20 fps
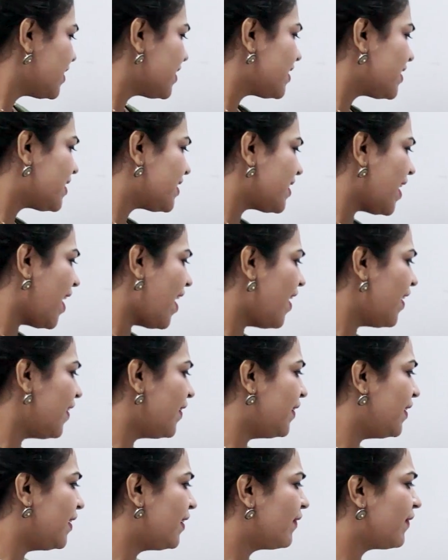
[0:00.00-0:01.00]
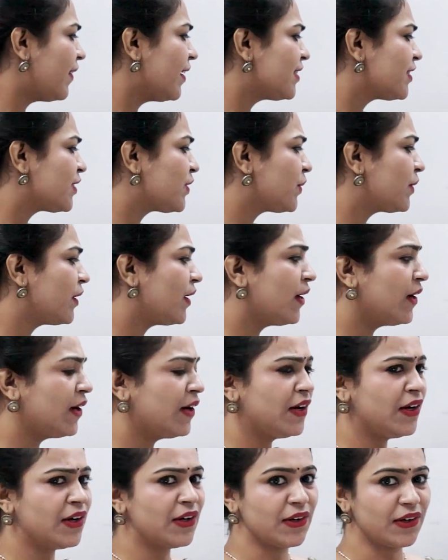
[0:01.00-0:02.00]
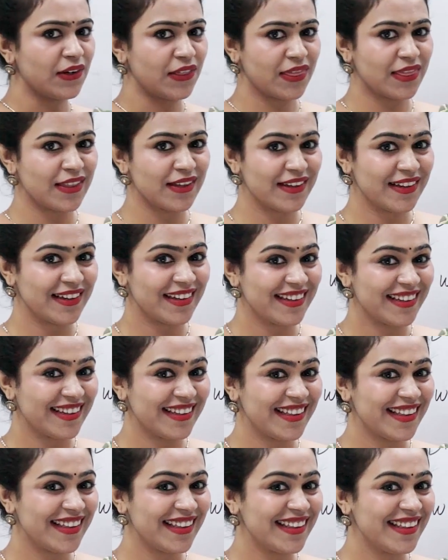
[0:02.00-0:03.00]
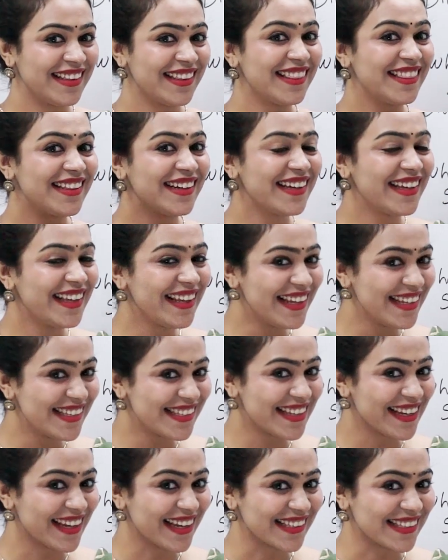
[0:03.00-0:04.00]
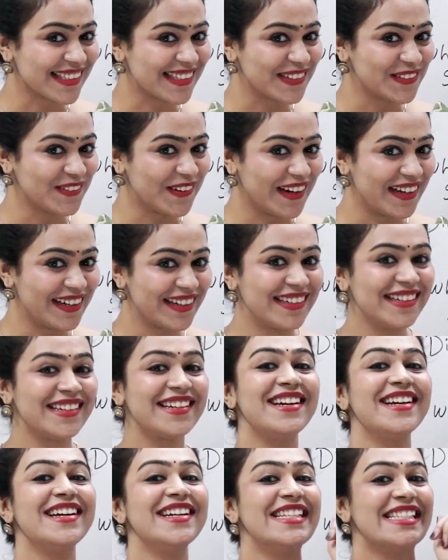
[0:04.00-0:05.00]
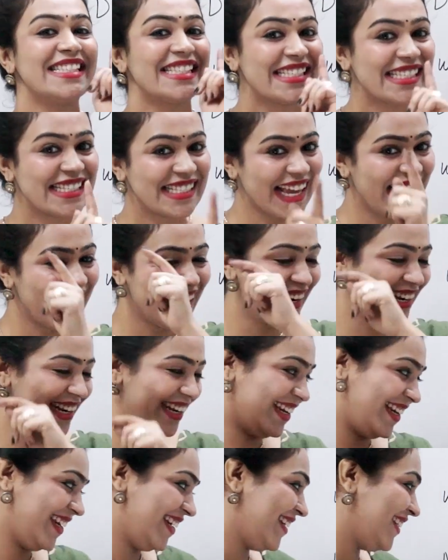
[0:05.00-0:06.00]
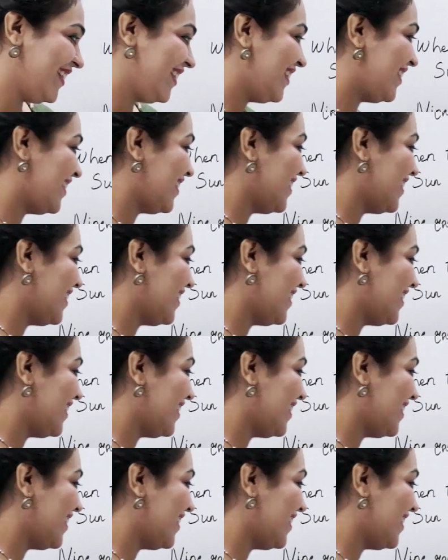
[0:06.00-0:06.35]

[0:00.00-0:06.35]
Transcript: Star nearest to the earth, the easiest one, sun.